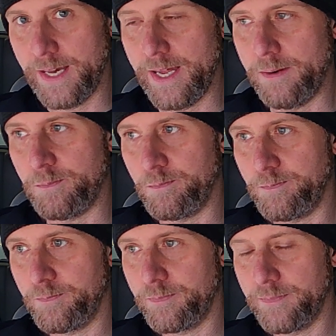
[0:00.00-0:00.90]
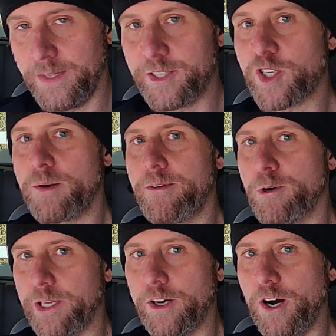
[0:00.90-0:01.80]
then it's going to be
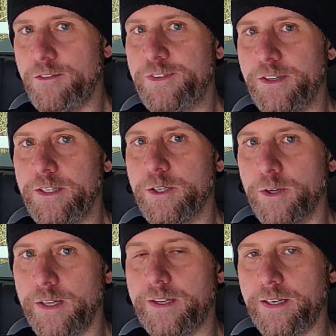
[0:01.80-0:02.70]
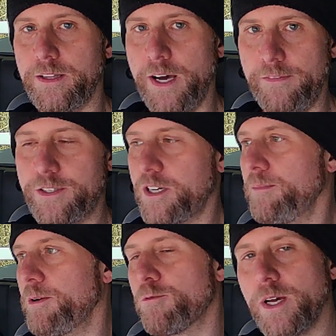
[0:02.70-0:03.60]
really hard for you to do anything in life. It's going
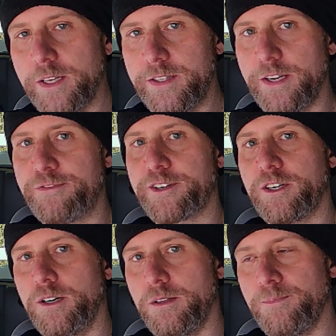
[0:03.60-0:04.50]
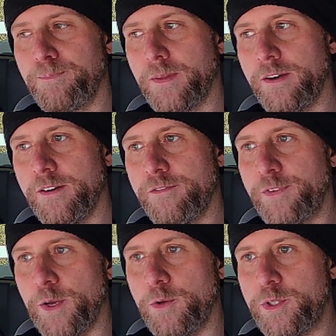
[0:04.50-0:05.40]
to be really difficult
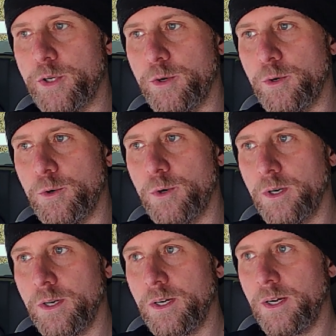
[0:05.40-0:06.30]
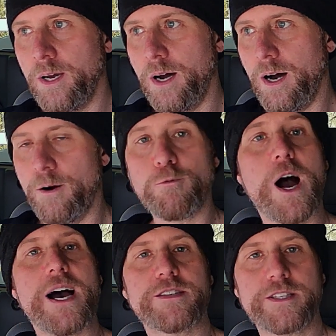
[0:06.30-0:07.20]
for you to
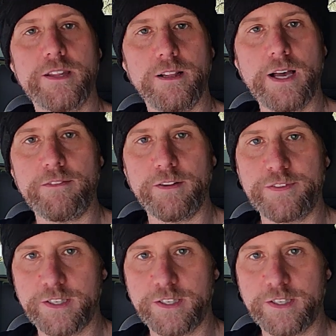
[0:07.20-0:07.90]
rise to the level of